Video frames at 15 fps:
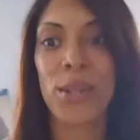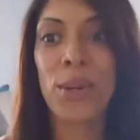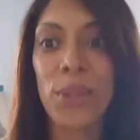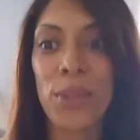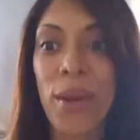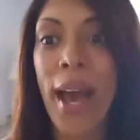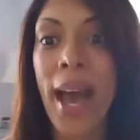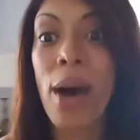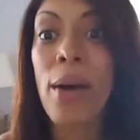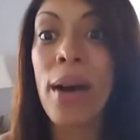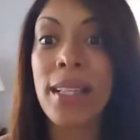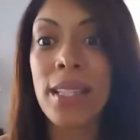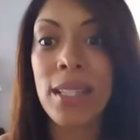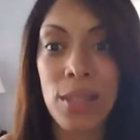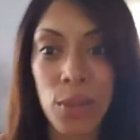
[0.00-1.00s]
show you how
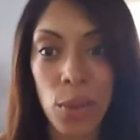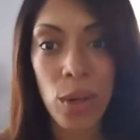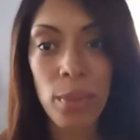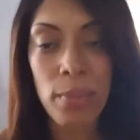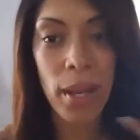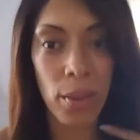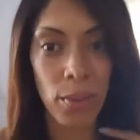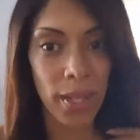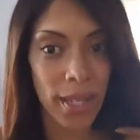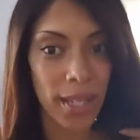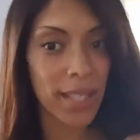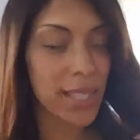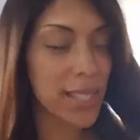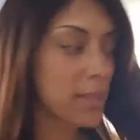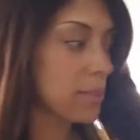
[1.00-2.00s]
I store my
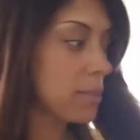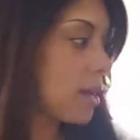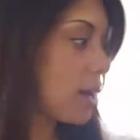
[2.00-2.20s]
wigs.